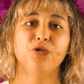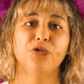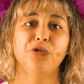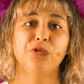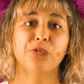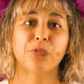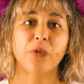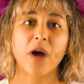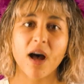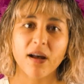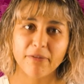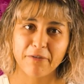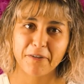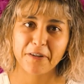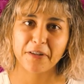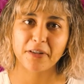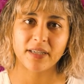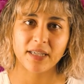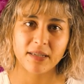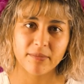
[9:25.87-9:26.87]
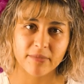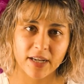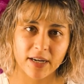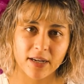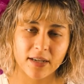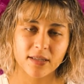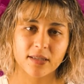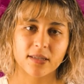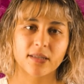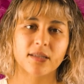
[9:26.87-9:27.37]
draw for 30
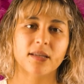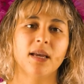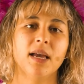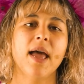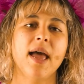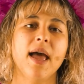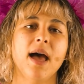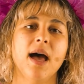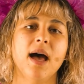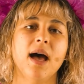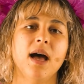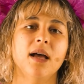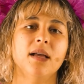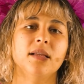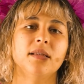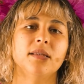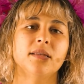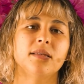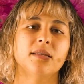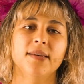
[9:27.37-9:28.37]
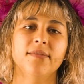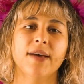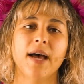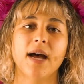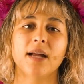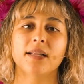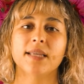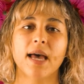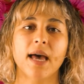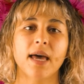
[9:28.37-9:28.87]
minutes, and if I
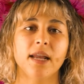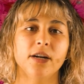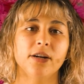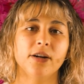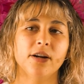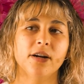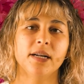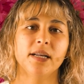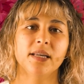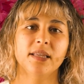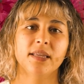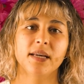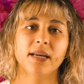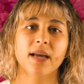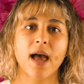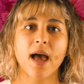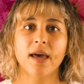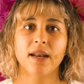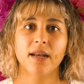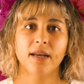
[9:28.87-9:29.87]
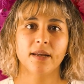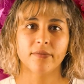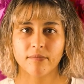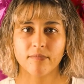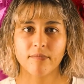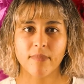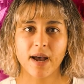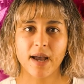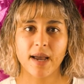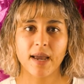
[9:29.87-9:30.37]
had to edit or anything, edit
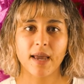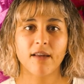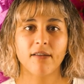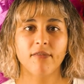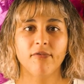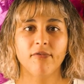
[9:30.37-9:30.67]
my